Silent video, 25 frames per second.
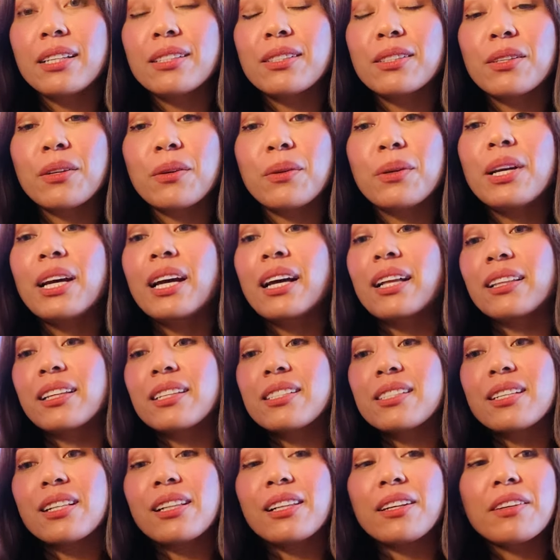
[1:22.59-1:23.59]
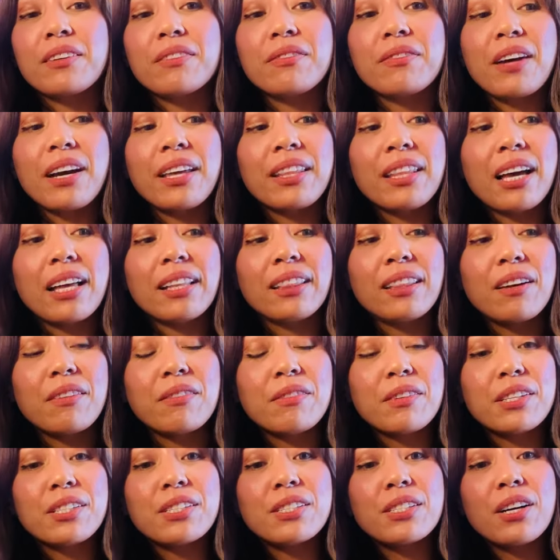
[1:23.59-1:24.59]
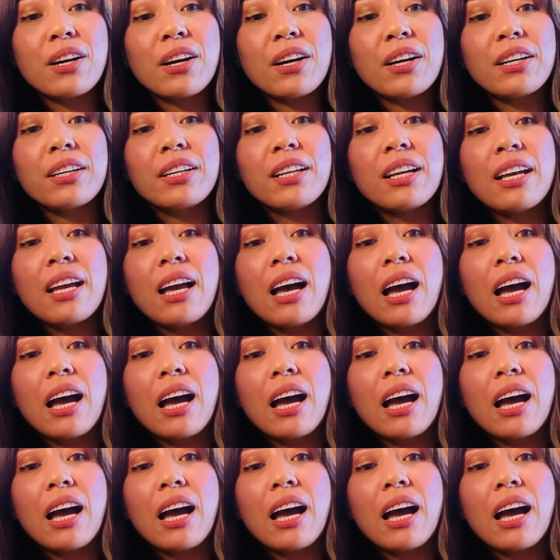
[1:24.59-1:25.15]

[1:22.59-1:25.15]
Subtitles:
So let's clarify that Lover's card.